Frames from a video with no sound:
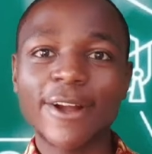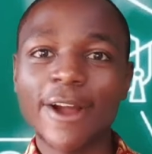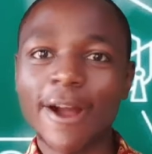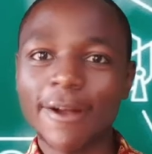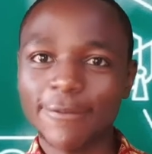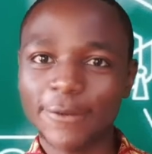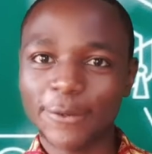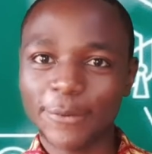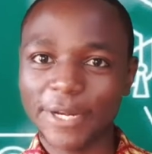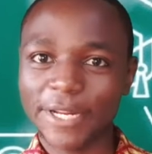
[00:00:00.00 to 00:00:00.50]

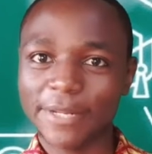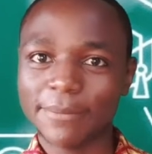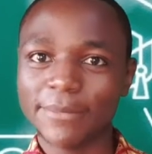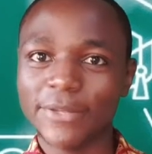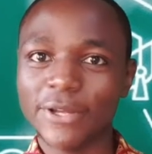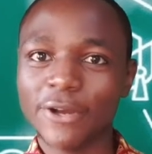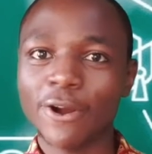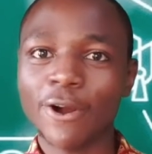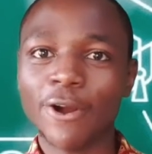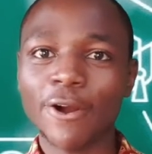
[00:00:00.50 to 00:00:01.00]

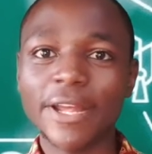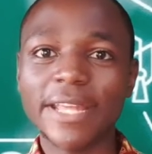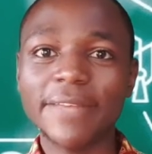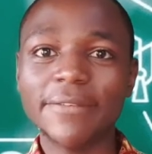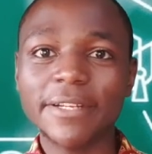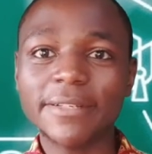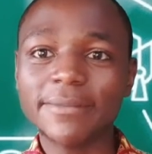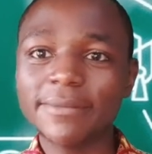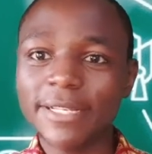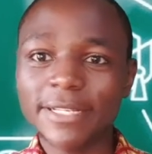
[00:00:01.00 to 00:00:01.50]
Covering or
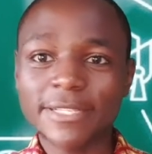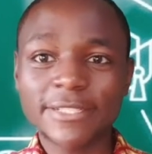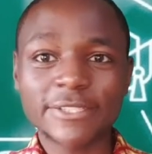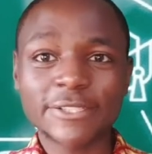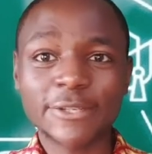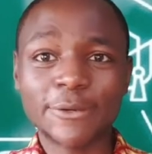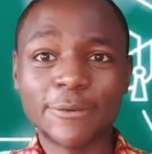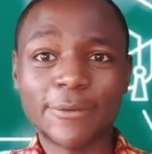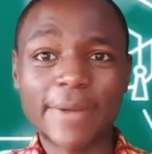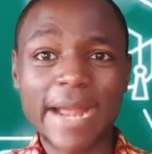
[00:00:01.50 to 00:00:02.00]
even
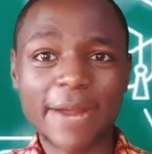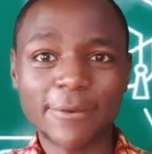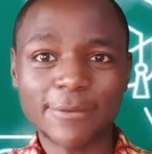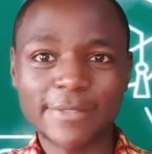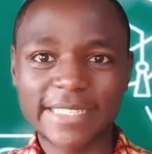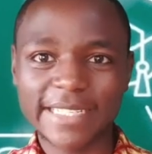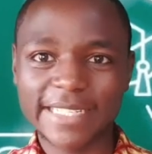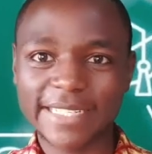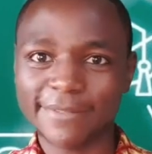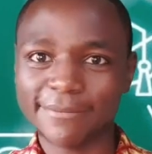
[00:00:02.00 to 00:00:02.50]

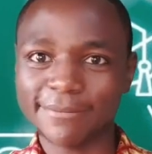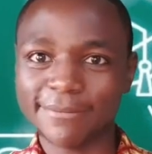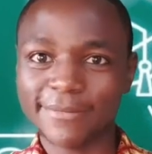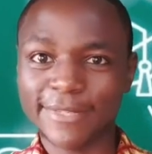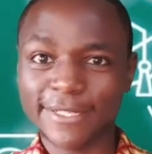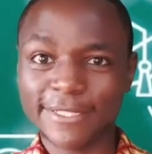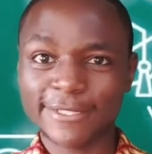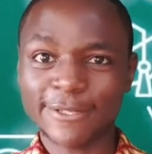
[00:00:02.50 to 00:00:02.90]
surrounding.